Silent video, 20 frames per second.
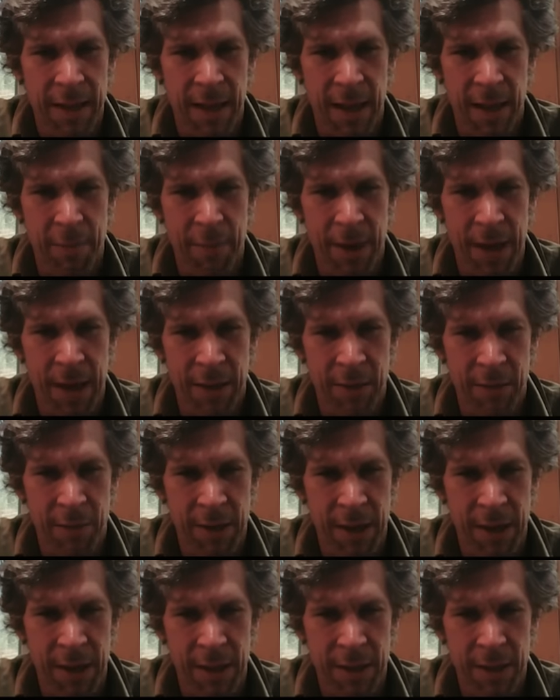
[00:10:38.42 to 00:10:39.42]
at that main
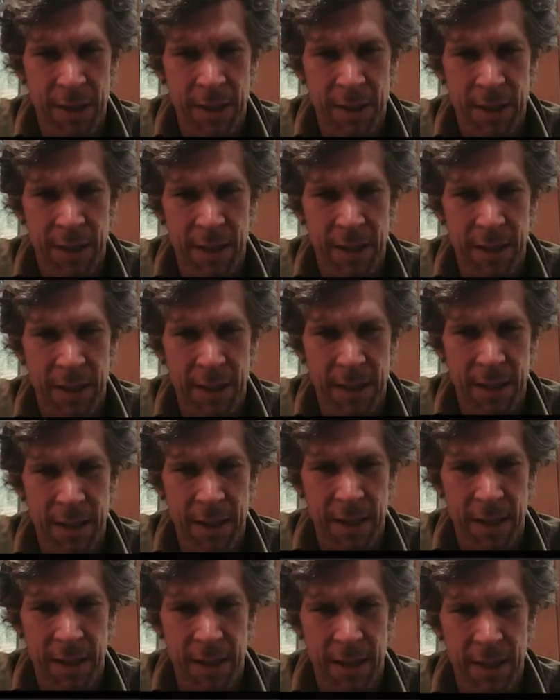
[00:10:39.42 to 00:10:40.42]
ridge that
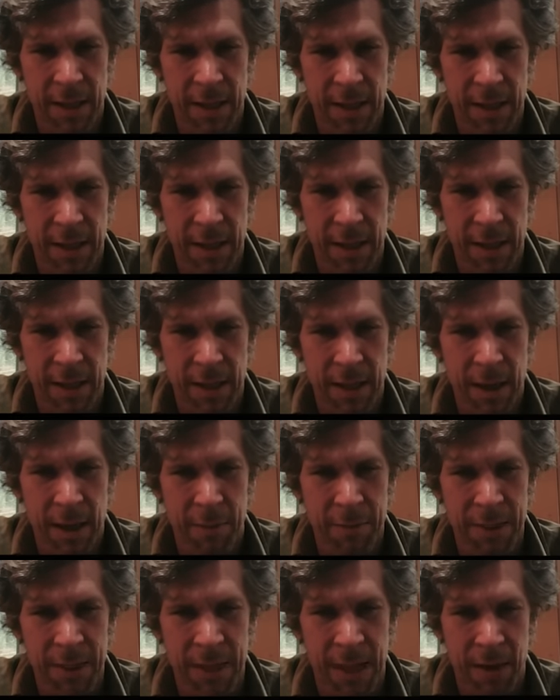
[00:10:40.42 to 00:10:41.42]
that
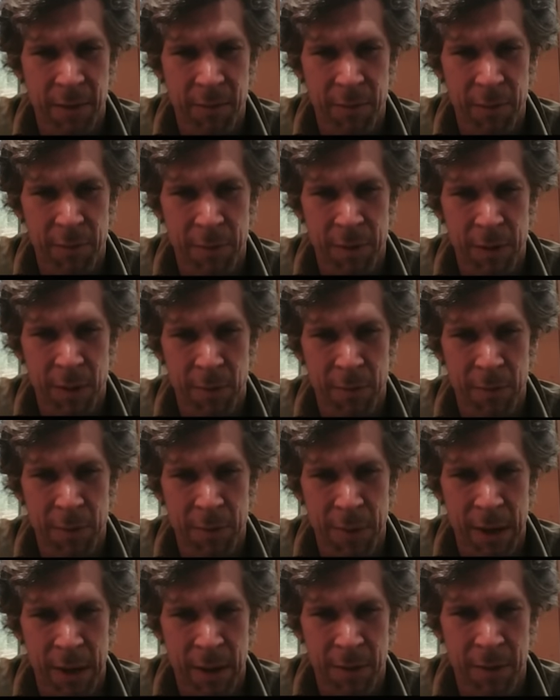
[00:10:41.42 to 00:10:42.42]
comes down from Somes
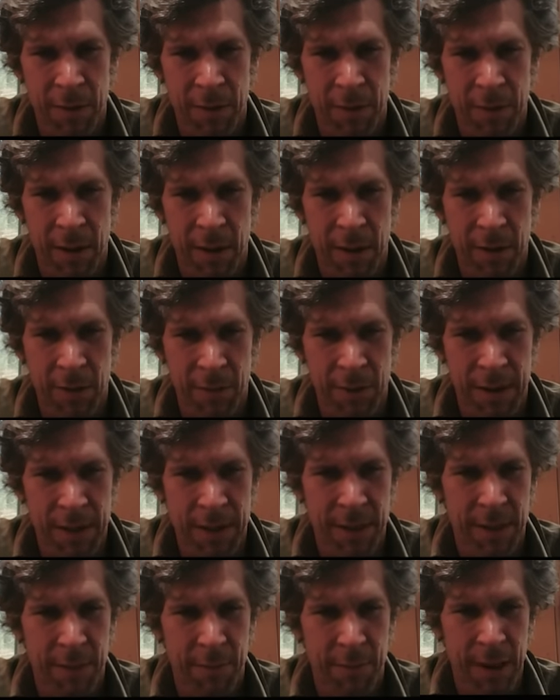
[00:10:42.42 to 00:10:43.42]
Mountain all the way
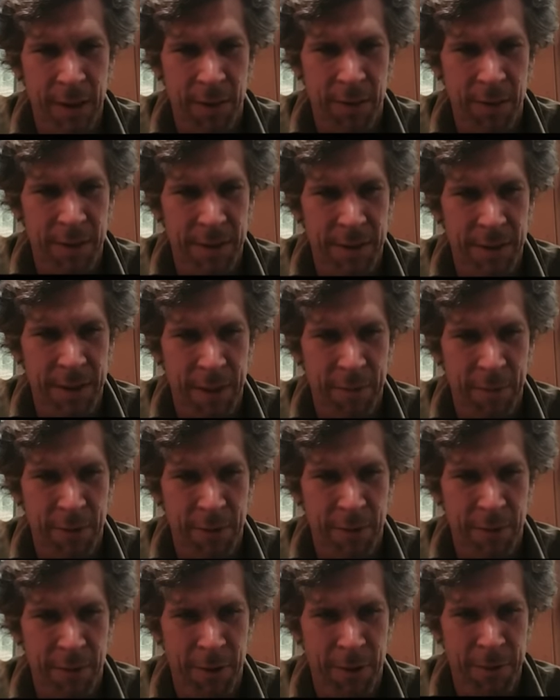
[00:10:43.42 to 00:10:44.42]
to the mouth of the Salmon
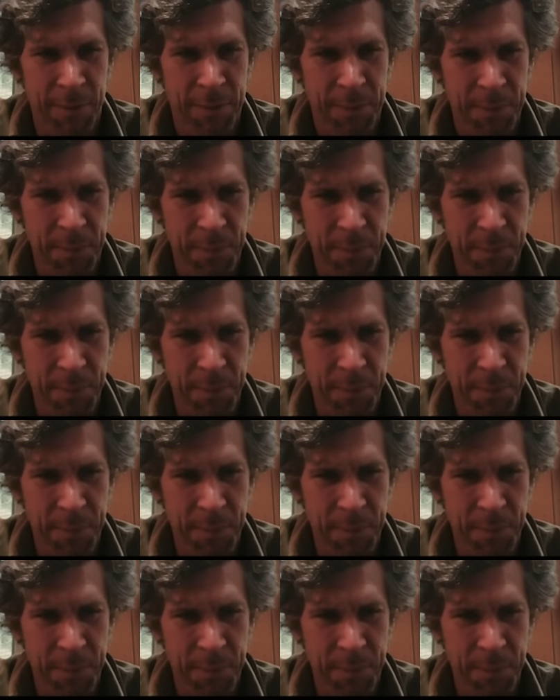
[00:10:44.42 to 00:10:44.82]
River.